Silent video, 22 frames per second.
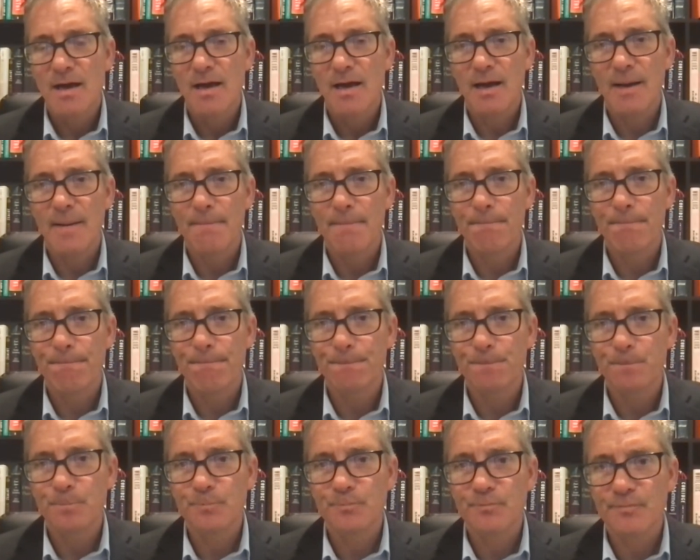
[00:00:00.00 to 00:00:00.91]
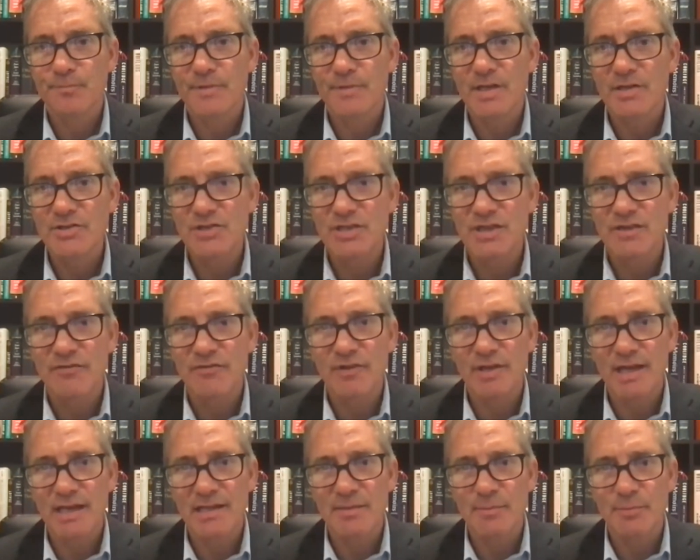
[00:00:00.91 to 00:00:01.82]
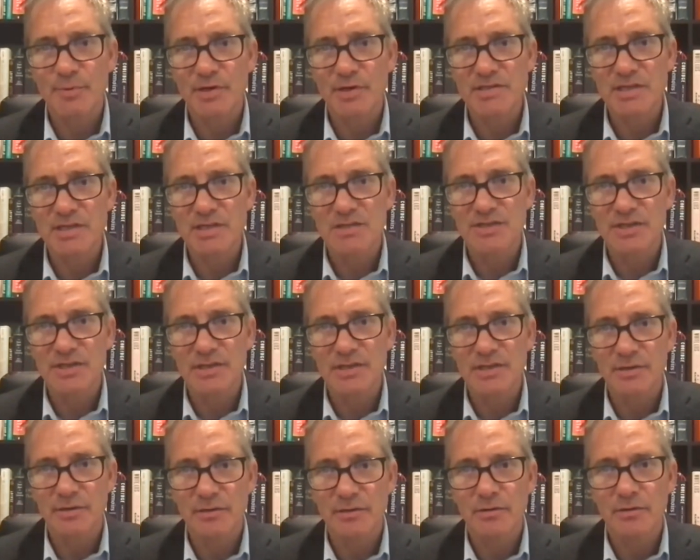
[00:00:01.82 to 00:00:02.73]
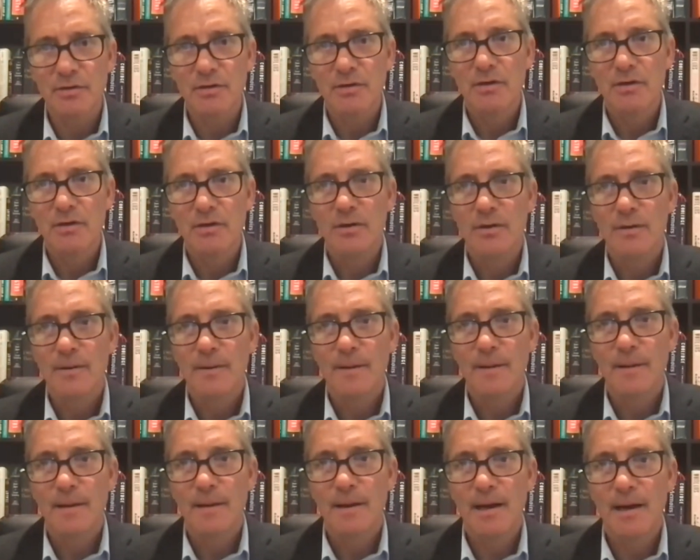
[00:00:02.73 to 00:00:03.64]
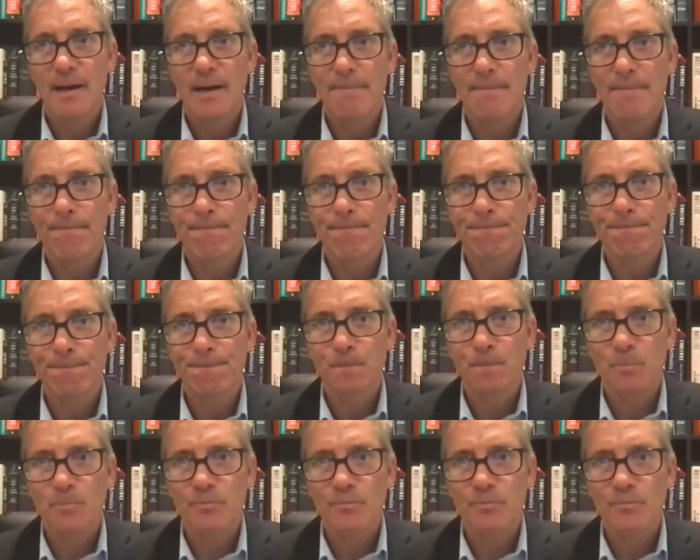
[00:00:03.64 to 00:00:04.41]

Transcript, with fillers: Um, she definitely had the presidency ear. Um,